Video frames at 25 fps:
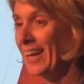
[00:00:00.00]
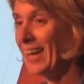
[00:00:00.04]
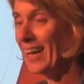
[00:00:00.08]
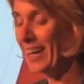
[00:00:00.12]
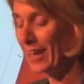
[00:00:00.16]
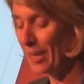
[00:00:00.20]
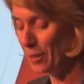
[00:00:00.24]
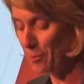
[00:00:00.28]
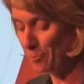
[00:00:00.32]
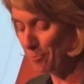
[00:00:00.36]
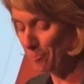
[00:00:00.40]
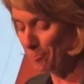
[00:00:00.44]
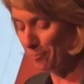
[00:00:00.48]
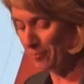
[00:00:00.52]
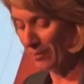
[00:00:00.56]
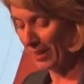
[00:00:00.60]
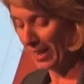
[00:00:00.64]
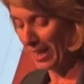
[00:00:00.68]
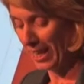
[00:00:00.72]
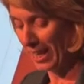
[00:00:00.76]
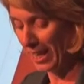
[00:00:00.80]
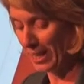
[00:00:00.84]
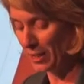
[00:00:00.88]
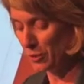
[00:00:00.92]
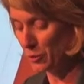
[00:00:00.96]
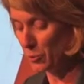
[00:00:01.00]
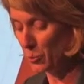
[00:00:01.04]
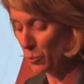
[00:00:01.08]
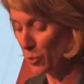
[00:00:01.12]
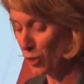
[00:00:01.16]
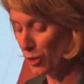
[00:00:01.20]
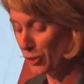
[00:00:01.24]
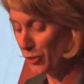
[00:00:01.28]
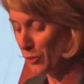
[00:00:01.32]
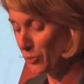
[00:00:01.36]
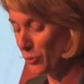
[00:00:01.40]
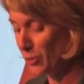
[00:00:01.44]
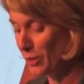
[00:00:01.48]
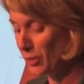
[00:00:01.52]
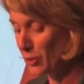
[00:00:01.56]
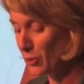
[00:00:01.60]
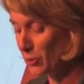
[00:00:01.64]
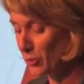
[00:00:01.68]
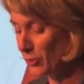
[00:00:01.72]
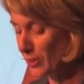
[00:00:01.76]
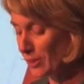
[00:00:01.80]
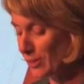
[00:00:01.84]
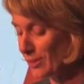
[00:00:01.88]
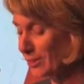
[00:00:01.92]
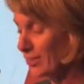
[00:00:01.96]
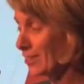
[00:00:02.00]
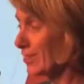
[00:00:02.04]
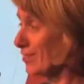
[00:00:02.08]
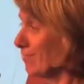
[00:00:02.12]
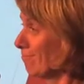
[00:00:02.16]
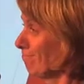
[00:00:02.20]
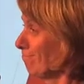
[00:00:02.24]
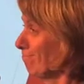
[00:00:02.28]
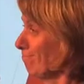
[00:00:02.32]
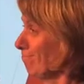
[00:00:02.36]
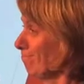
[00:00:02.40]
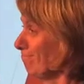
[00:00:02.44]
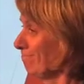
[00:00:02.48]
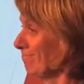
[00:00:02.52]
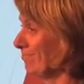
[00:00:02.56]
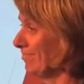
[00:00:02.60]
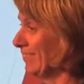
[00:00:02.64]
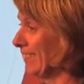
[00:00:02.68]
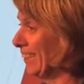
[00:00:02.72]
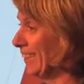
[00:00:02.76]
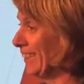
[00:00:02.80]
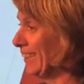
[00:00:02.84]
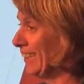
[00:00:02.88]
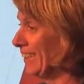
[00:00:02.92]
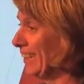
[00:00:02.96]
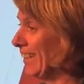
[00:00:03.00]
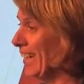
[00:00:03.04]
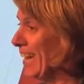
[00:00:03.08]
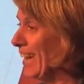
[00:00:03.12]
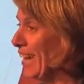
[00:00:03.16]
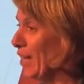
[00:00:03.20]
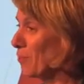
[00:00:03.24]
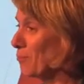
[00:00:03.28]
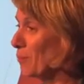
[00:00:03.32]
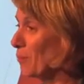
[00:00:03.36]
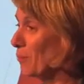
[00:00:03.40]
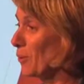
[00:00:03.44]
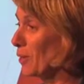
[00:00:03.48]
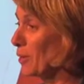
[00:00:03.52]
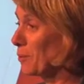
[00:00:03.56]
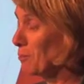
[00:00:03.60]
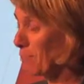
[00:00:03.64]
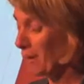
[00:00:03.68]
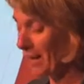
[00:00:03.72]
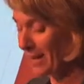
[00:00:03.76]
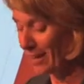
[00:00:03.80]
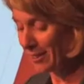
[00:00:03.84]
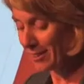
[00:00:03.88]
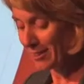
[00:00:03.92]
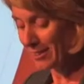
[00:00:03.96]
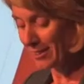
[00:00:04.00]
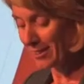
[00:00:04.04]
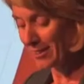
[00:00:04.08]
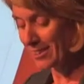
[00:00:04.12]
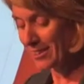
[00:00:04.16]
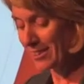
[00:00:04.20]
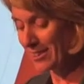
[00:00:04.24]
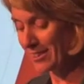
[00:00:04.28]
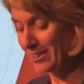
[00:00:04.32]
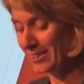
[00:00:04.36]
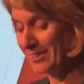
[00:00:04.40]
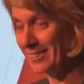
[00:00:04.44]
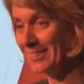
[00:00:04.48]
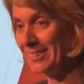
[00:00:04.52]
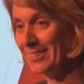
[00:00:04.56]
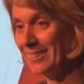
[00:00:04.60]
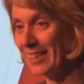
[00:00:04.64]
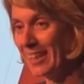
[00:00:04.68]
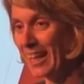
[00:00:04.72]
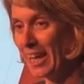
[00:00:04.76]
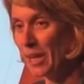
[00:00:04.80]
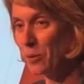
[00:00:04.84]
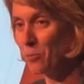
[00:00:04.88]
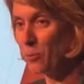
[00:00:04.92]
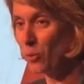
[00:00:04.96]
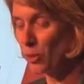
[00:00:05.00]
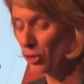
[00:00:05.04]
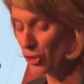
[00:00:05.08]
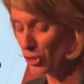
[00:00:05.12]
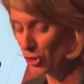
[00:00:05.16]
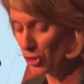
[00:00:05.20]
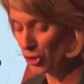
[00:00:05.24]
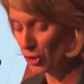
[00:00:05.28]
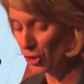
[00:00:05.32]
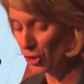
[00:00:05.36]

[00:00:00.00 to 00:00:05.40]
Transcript: um, and why did we do it, how we went about it, and what it's